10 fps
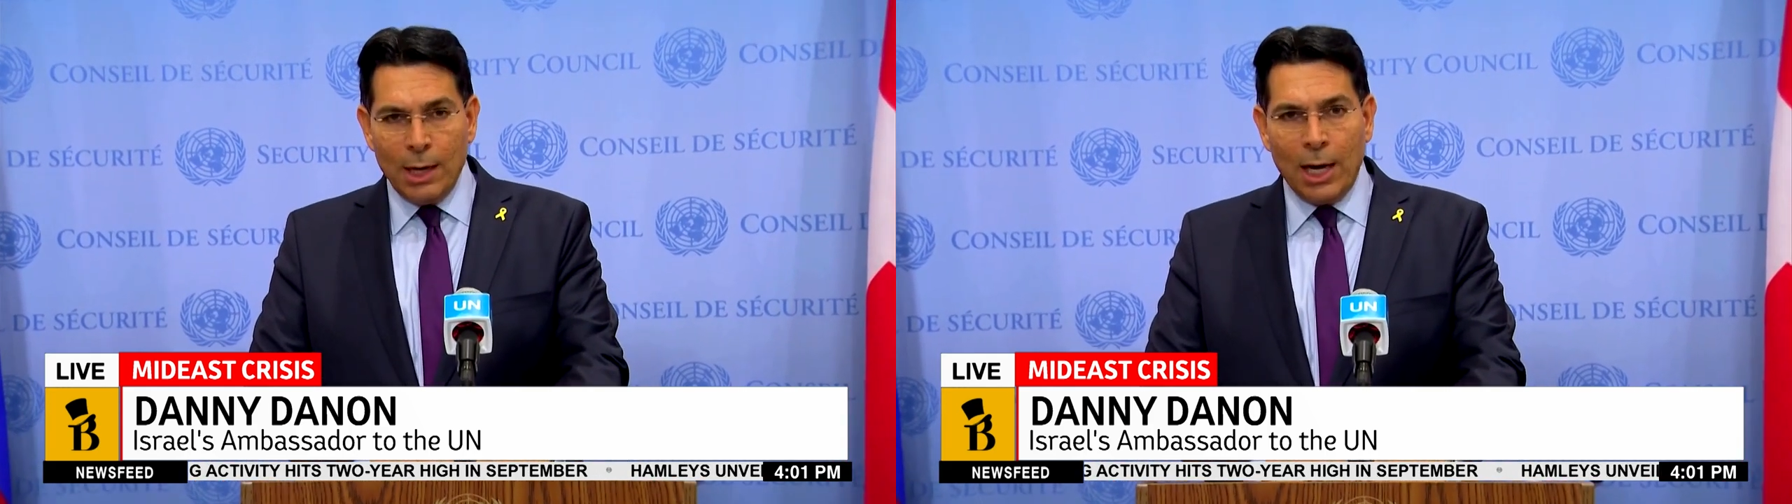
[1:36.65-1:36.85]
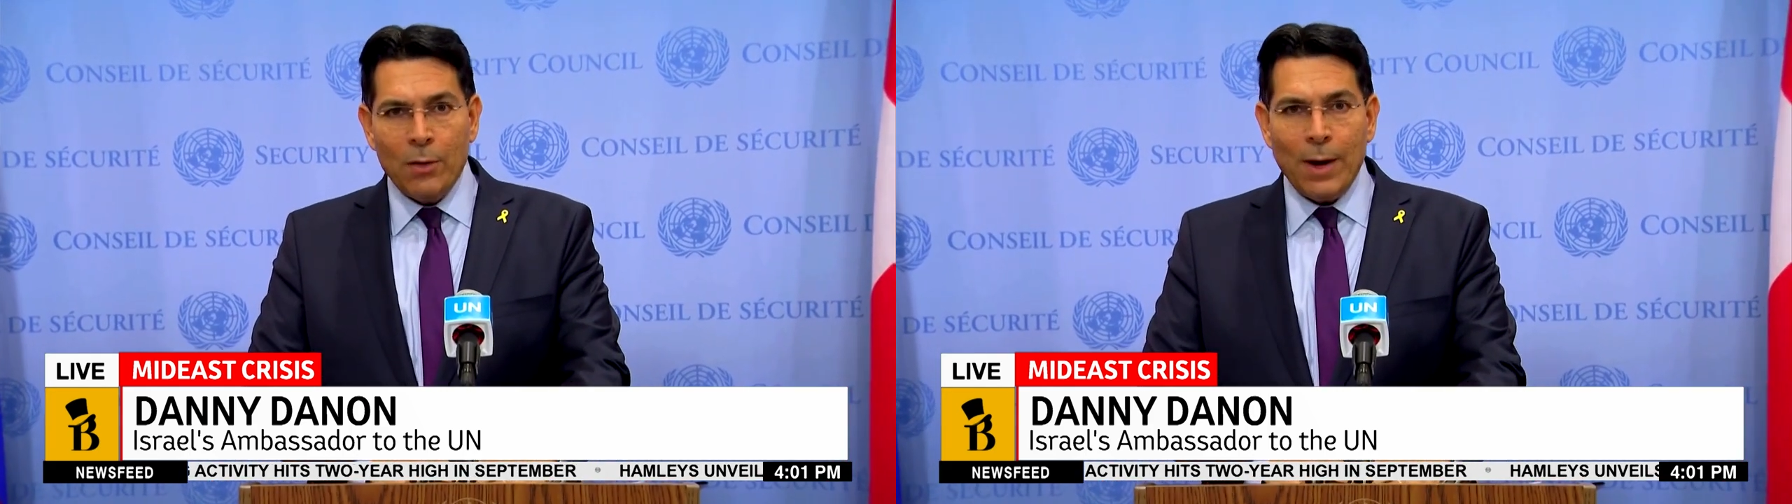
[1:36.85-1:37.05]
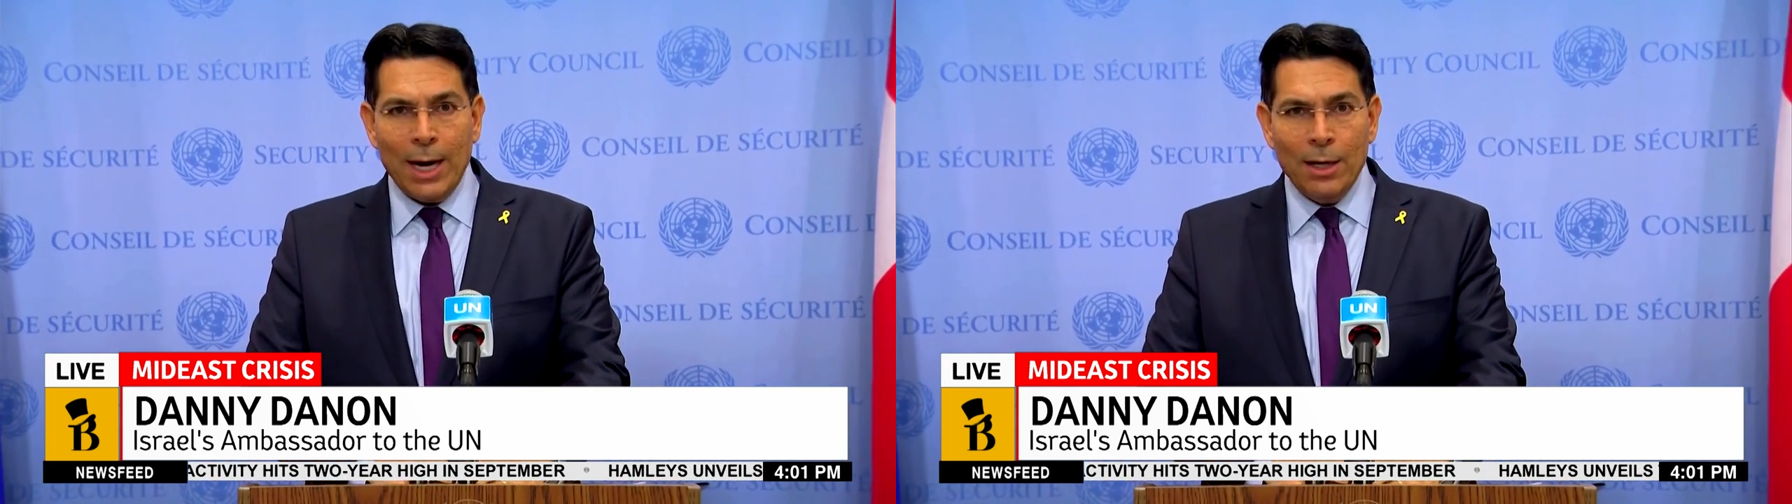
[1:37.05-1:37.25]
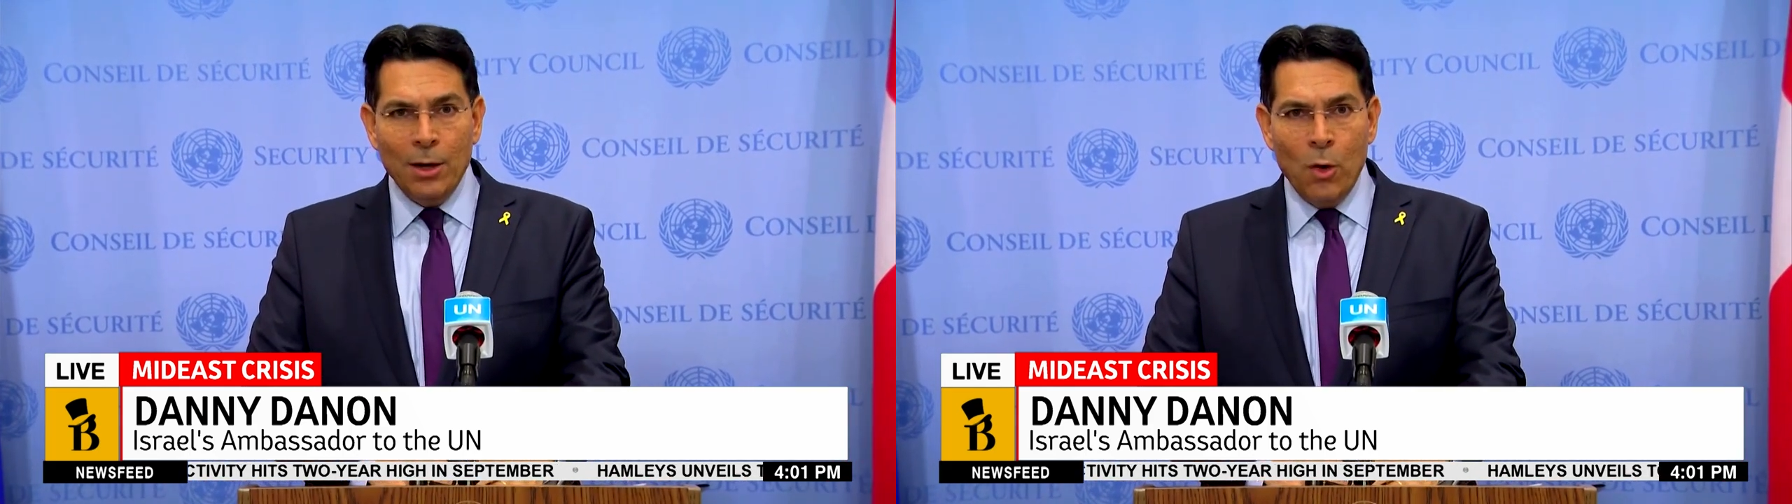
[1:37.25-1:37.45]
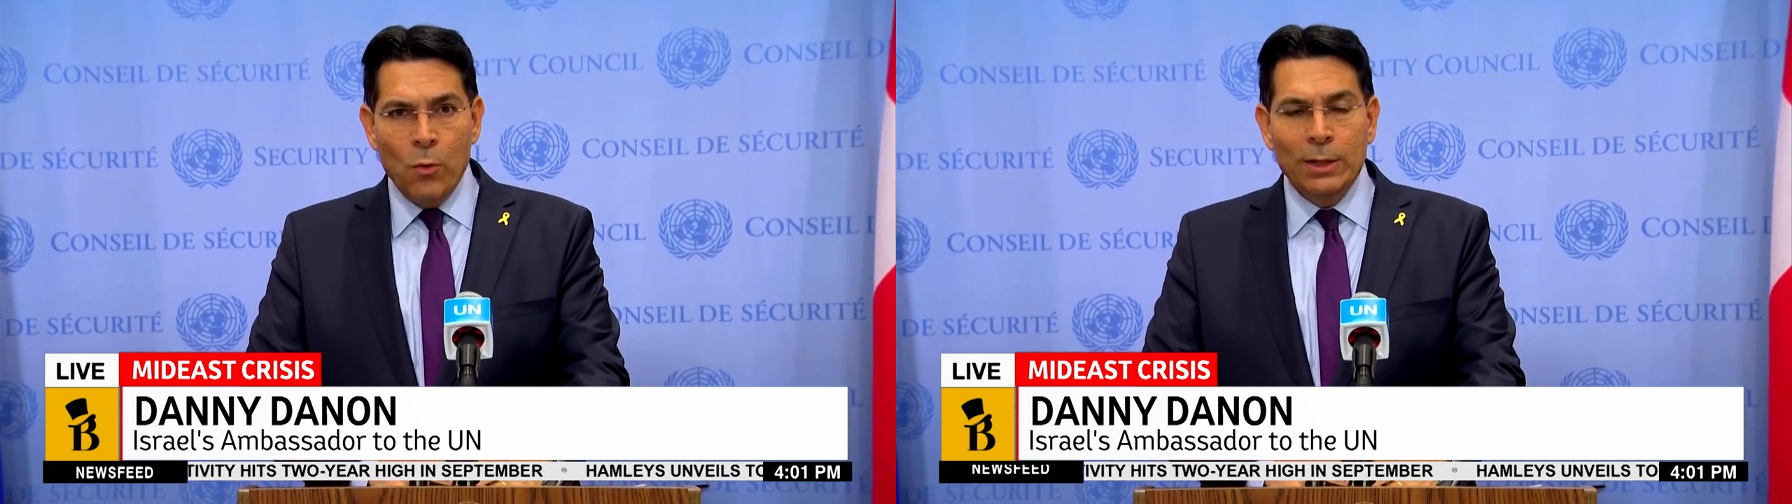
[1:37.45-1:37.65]

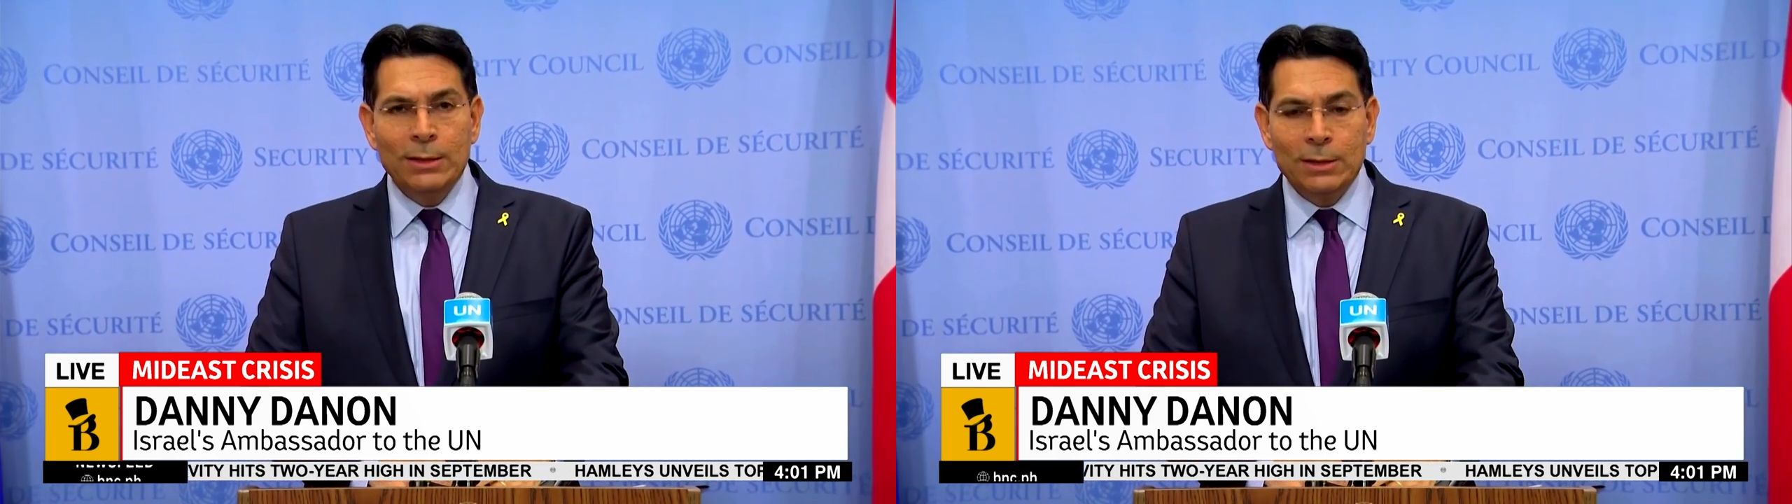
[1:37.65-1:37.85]
Iran will